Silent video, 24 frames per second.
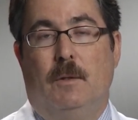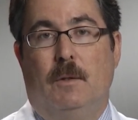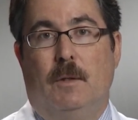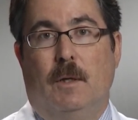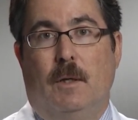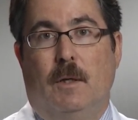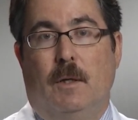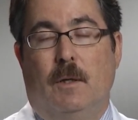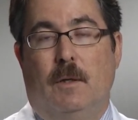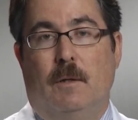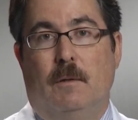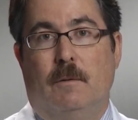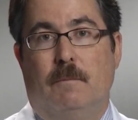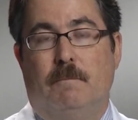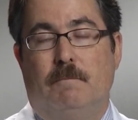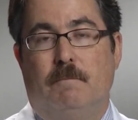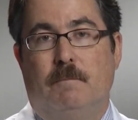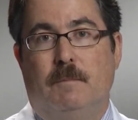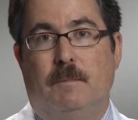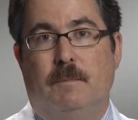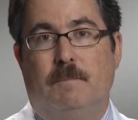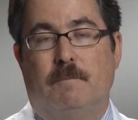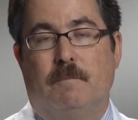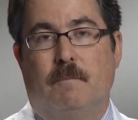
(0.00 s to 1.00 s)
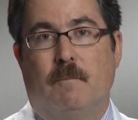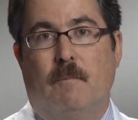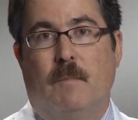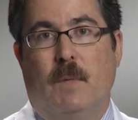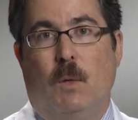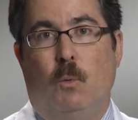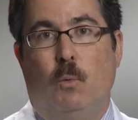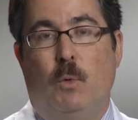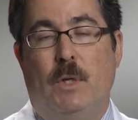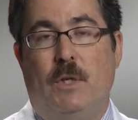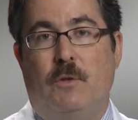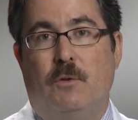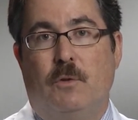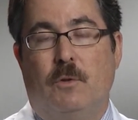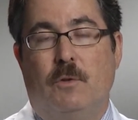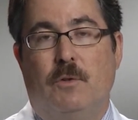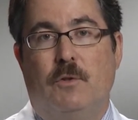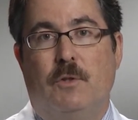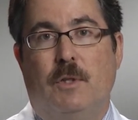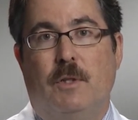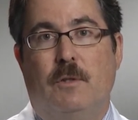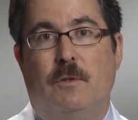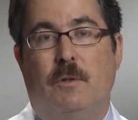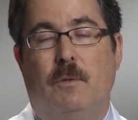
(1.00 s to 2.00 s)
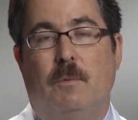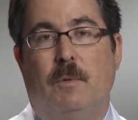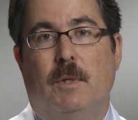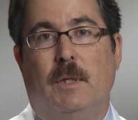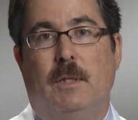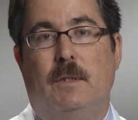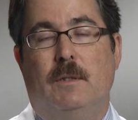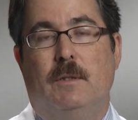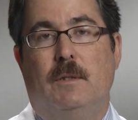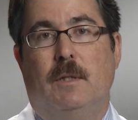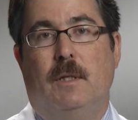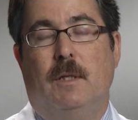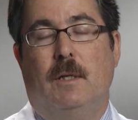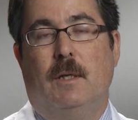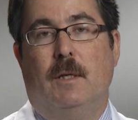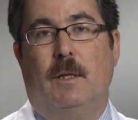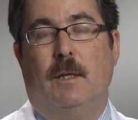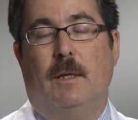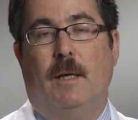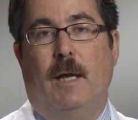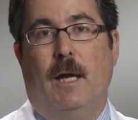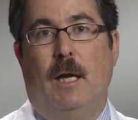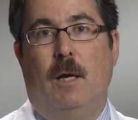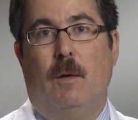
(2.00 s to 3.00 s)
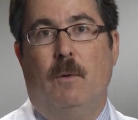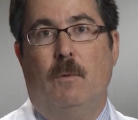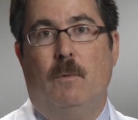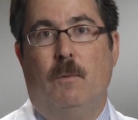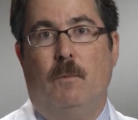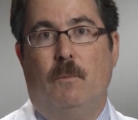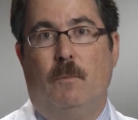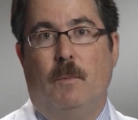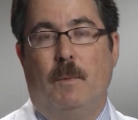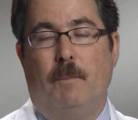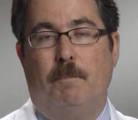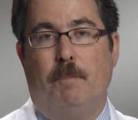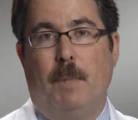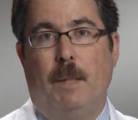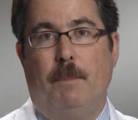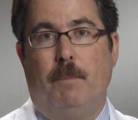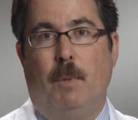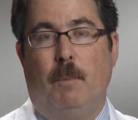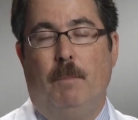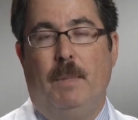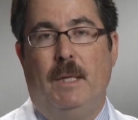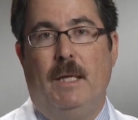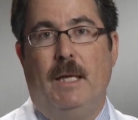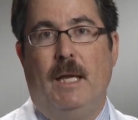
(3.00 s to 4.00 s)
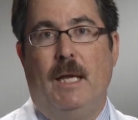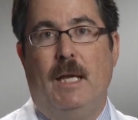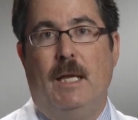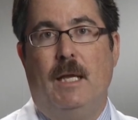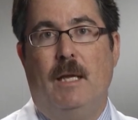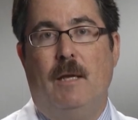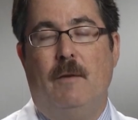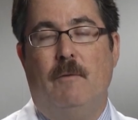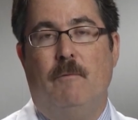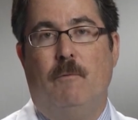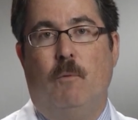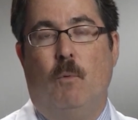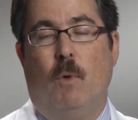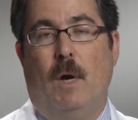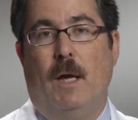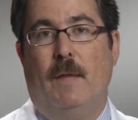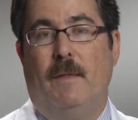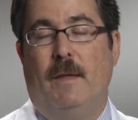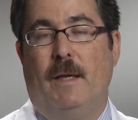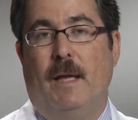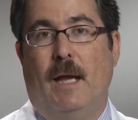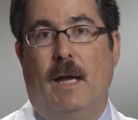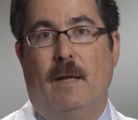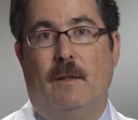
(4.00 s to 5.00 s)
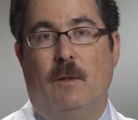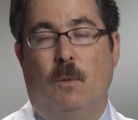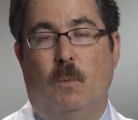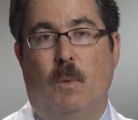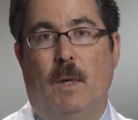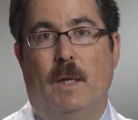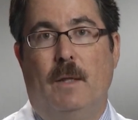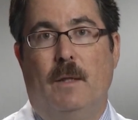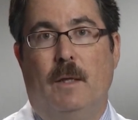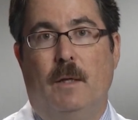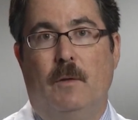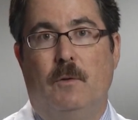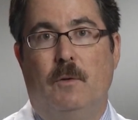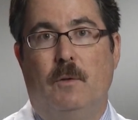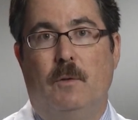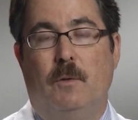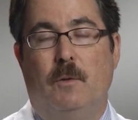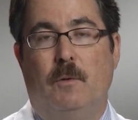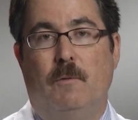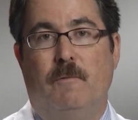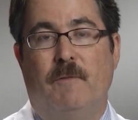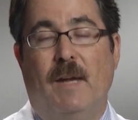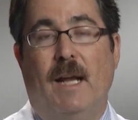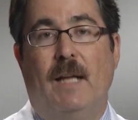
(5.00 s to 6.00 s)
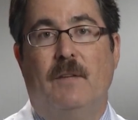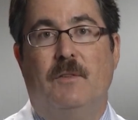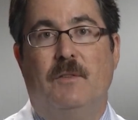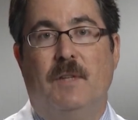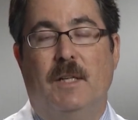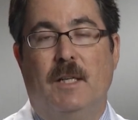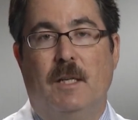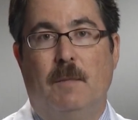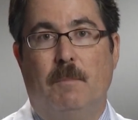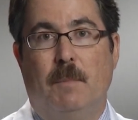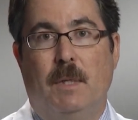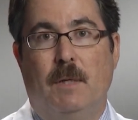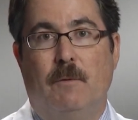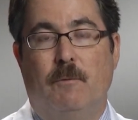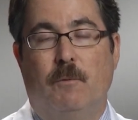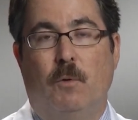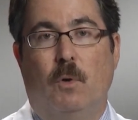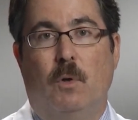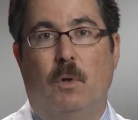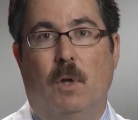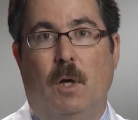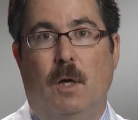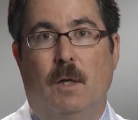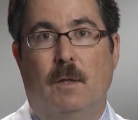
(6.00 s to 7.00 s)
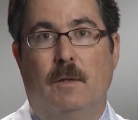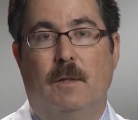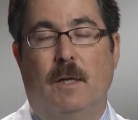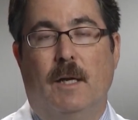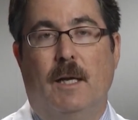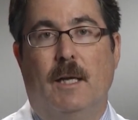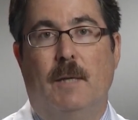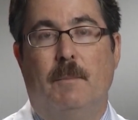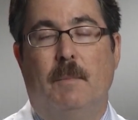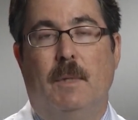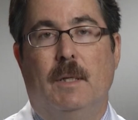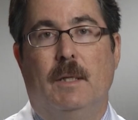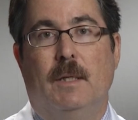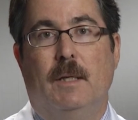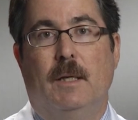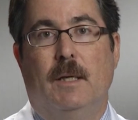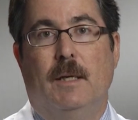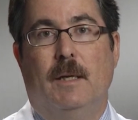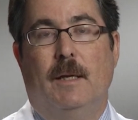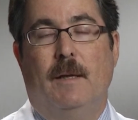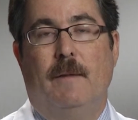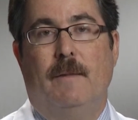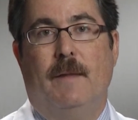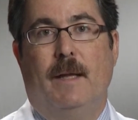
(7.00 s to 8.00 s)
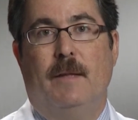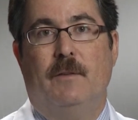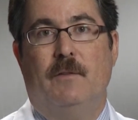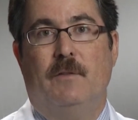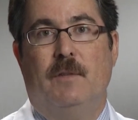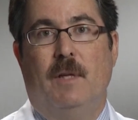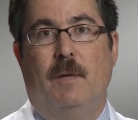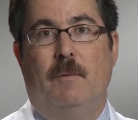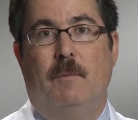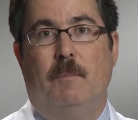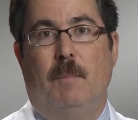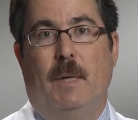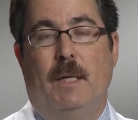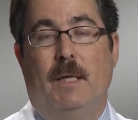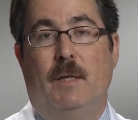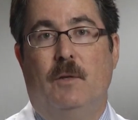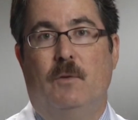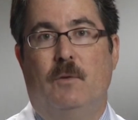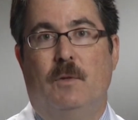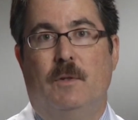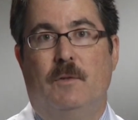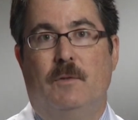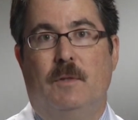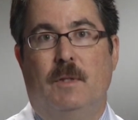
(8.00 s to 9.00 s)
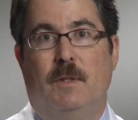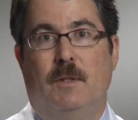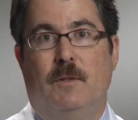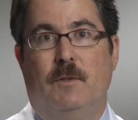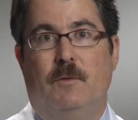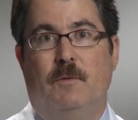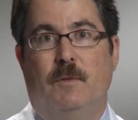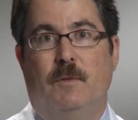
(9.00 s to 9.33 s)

our research into it, uh, how people behave, why they act the way they do, fascinated me for a long time, and that stemmed my interest in this